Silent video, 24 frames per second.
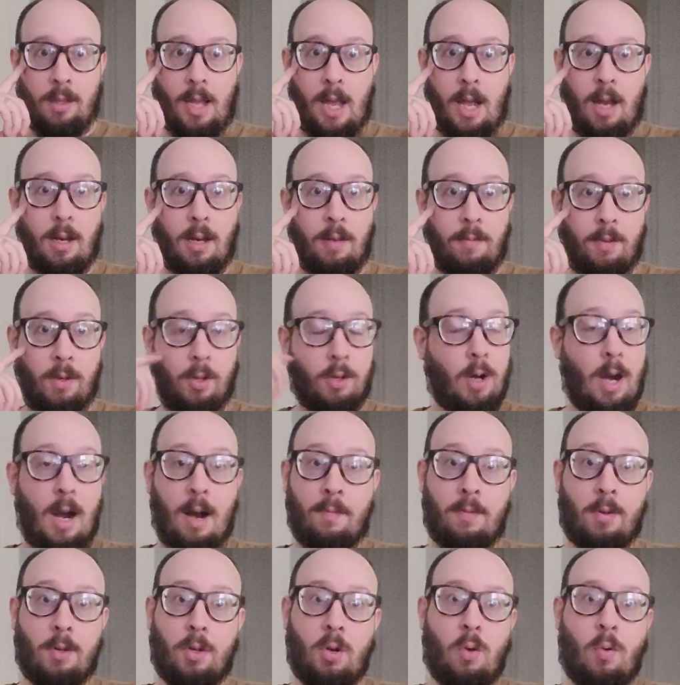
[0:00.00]
that if you're
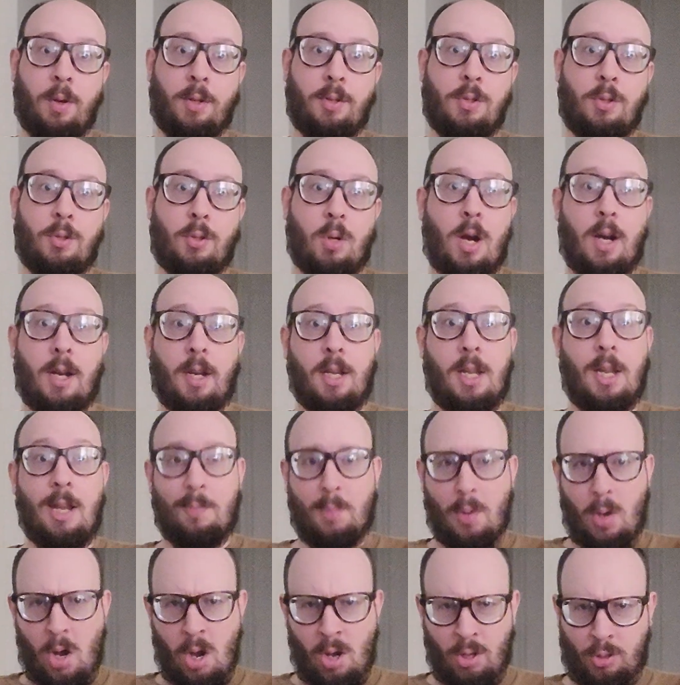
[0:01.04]
ever going to try to keep
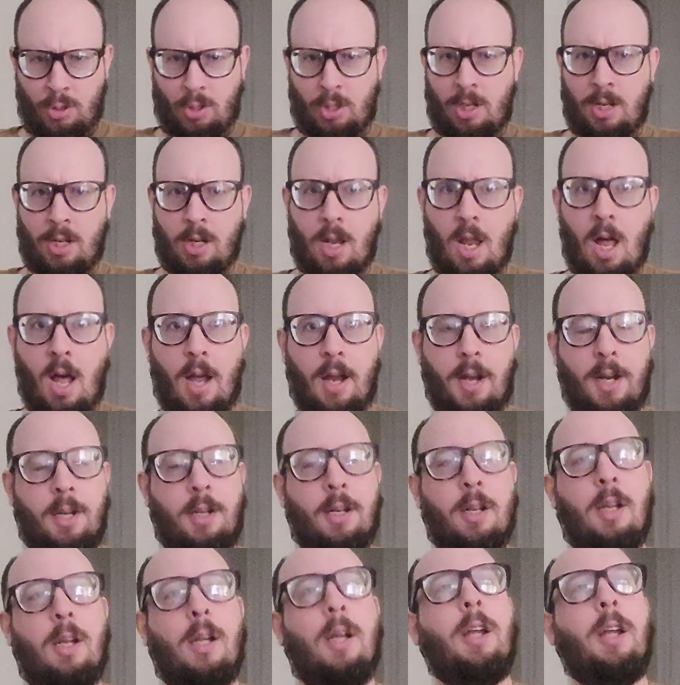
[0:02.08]
us in line,